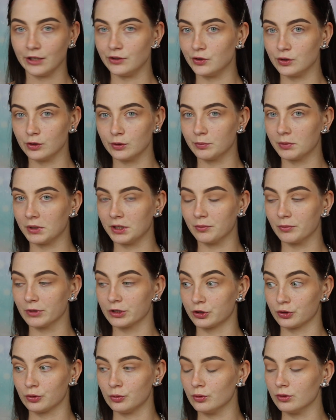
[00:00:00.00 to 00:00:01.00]
I do pretty
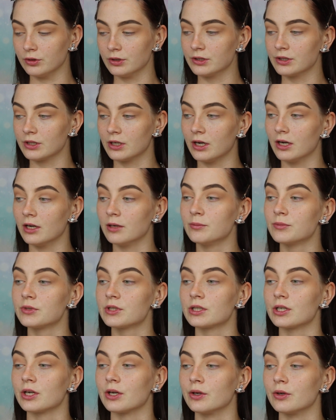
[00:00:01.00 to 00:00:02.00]
much all the
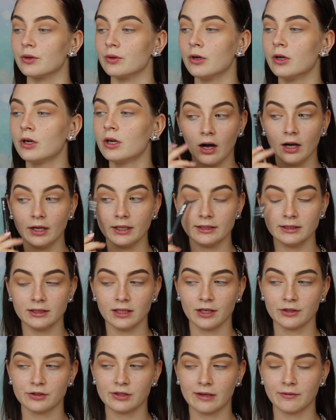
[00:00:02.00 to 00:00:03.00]
time. So I
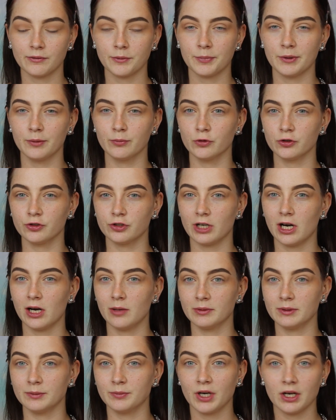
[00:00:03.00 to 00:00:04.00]
like to have a bit more
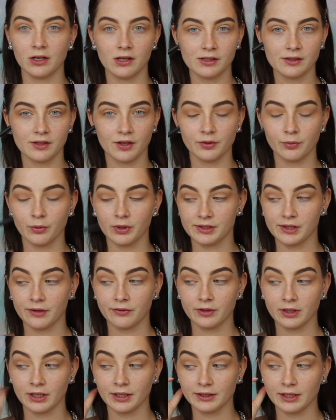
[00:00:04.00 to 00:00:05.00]
drama in my eyes, otherwise
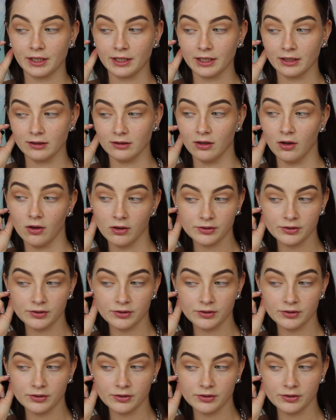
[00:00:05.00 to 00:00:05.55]
I feel like they get